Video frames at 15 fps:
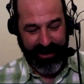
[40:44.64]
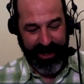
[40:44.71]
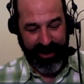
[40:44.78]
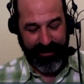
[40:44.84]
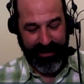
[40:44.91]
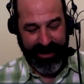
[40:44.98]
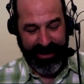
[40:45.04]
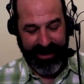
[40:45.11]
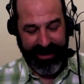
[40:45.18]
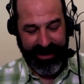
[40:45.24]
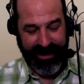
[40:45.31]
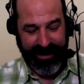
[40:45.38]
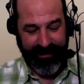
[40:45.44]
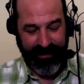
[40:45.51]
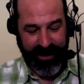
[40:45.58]
around my
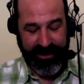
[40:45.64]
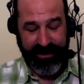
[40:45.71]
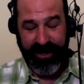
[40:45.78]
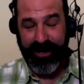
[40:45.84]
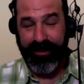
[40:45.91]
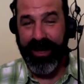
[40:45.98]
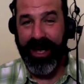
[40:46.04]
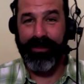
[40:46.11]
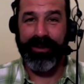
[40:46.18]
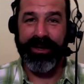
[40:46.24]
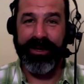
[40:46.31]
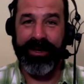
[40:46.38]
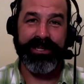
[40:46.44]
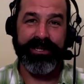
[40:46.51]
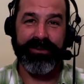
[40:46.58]
uh, astronomy
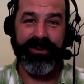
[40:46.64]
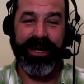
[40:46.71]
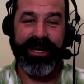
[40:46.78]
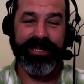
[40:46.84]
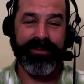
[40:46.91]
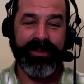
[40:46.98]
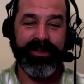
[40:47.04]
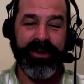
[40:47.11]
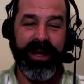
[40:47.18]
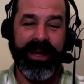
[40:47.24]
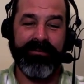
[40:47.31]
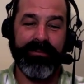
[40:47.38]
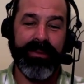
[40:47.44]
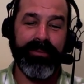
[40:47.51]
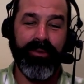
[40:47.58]
applications around has been
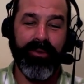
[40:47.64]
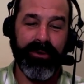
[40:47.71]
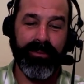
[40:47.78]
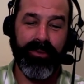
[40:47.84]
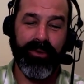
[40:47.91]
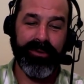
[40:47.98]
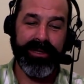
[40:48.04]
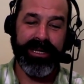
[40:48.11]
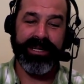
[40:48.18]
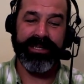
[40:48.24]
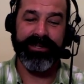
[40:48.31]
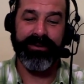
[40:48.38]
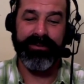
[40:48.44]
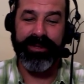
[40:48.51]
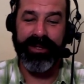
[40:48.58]
driving me more and more
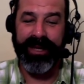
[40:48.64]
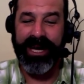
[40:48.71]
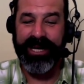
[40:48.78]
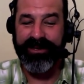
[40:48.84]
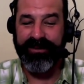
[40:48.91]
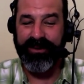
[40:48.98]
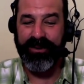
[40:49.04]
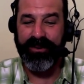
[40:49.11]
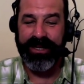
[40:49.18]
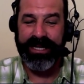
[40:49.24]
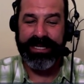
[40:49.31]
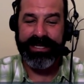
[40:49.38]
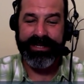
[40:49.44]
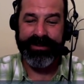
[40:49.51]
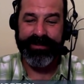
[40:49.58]
nuts over the last few
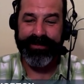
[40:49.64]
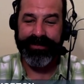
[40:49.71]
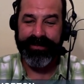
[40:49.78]
weeks.